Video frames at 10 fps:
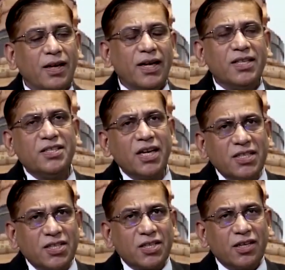Let us
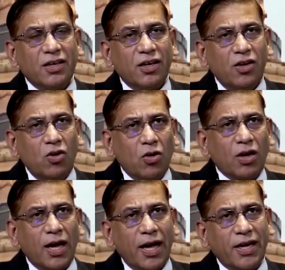just
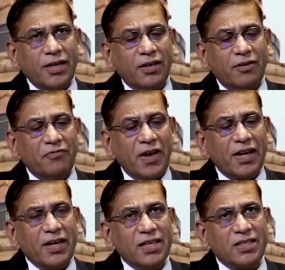look at
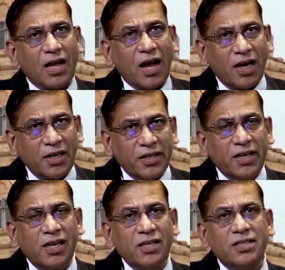various
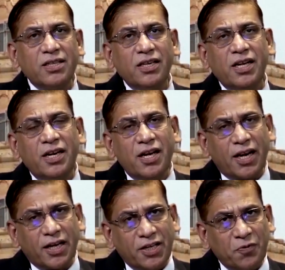articles in
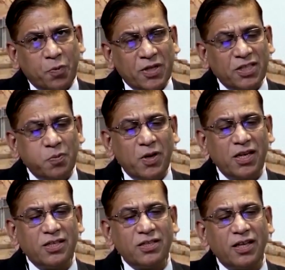directive
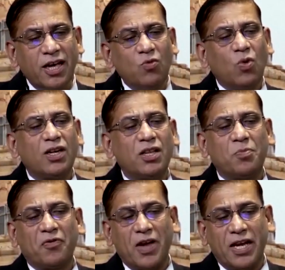principles and what they
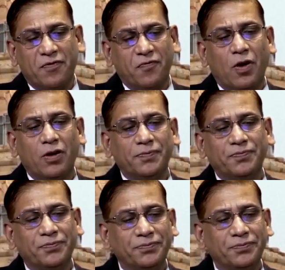provide for.